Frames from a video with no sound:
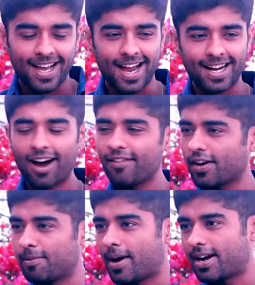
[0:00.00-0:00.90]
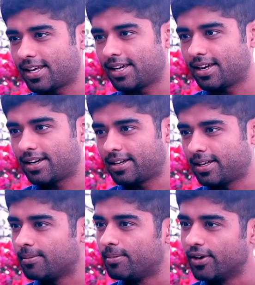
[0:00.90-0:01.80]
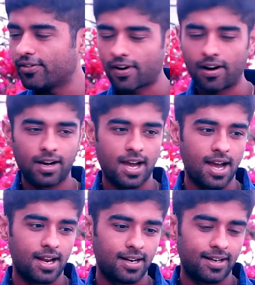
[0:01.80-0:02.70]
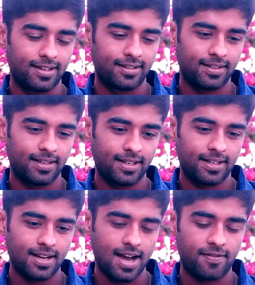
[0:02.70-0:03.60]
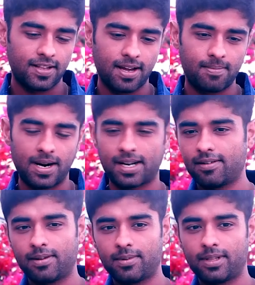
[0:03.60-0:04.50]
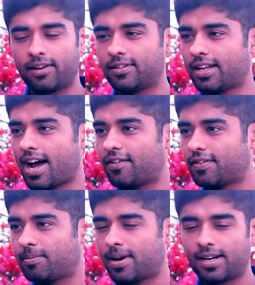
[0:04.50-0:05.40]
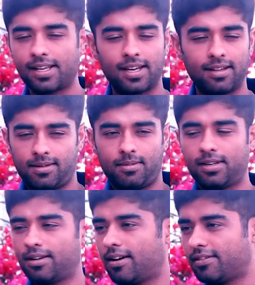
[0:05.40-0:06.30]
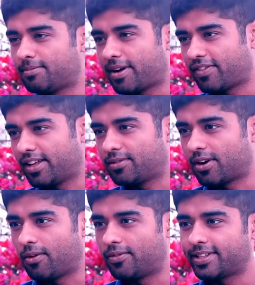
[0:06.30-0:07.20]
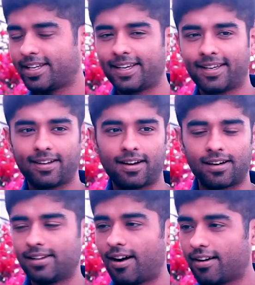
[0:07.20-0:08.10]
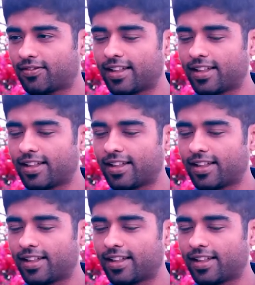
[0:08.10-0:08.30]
had gone for a party in Blue Frog, and after that party, there was an after party, and all of my friends were obviously on a lot of